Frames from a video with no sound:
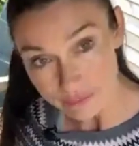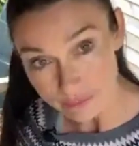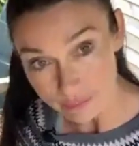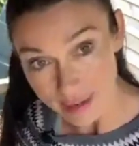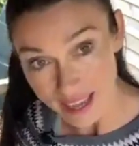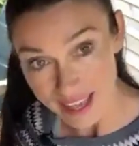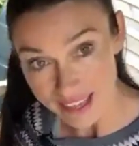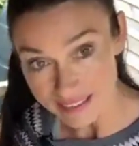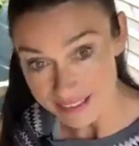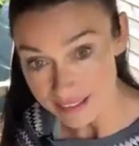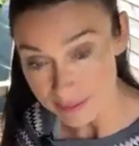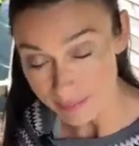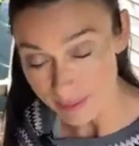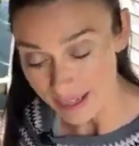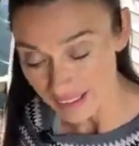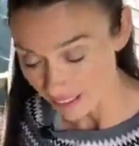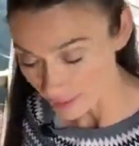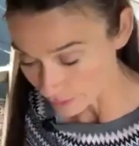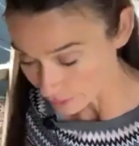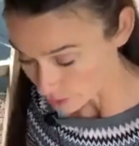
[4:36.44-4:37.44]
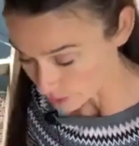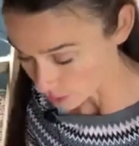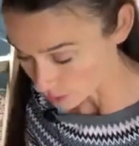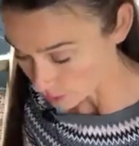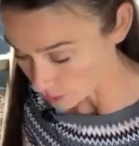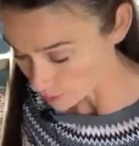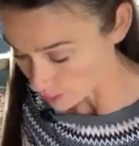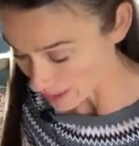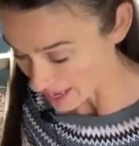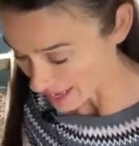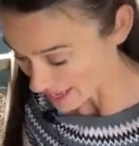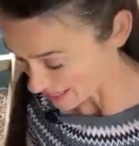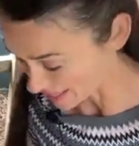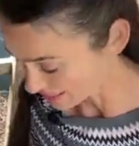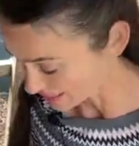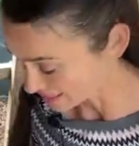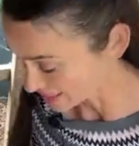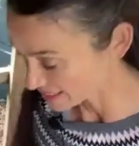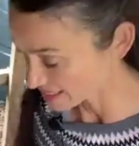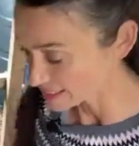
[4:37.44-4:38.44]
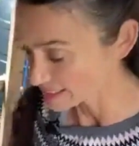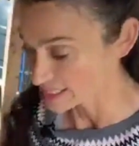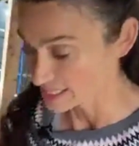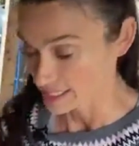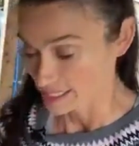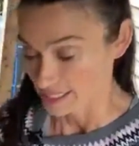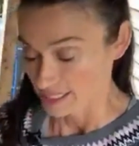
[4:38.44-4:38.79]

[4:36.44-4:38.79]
ever read the back of toothpaste.